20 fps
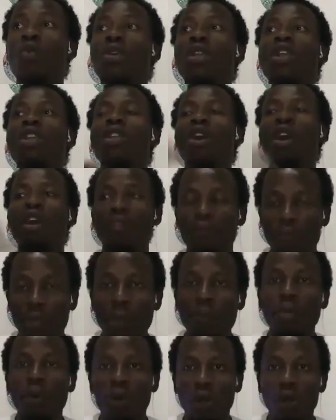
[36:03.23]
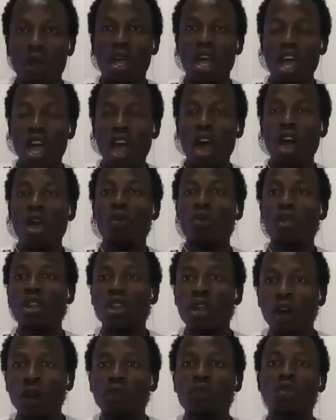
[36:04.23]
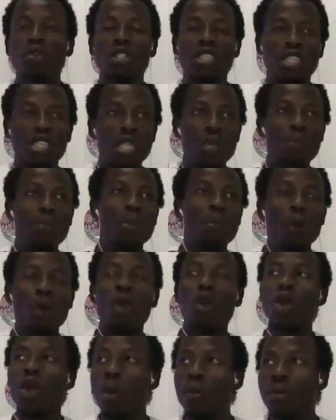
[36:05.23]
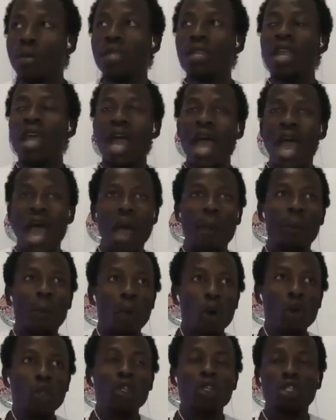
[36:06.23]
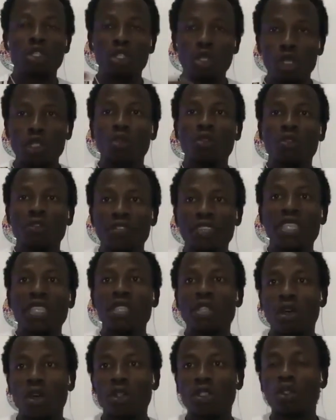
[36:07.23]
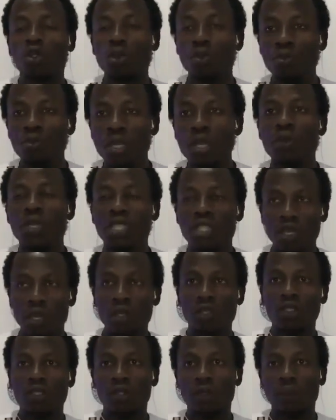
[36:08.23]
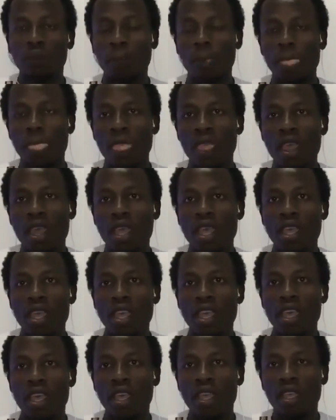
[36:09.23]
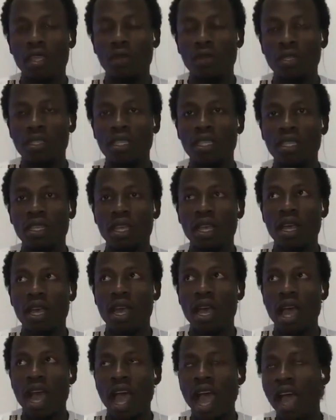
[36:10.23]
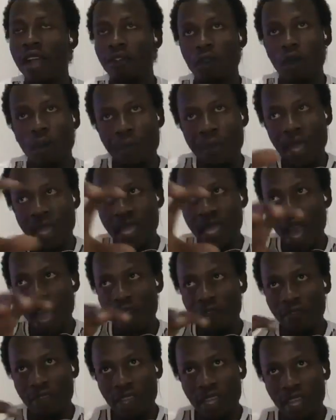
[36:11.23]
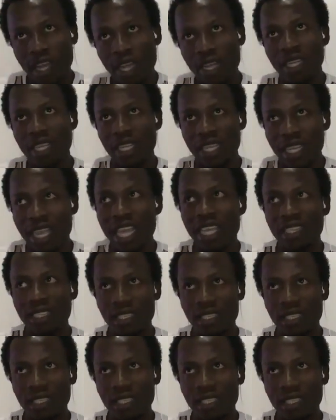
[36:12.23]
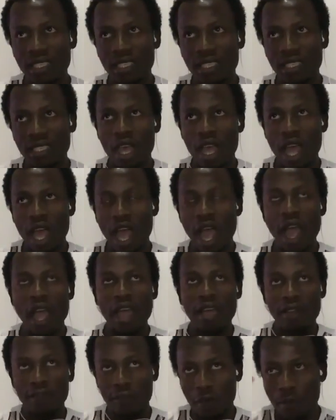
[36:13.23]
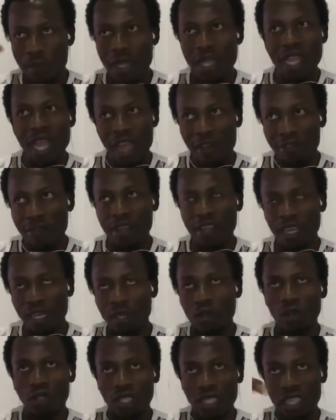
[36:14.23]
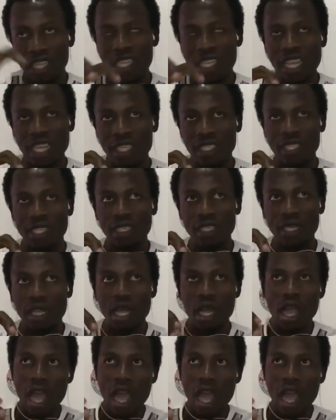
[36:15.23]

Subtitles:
love people, how we love to see people coming abroad just to visit us, to be with us. You see, and for many Africans, it exists. For many African countries, it exists.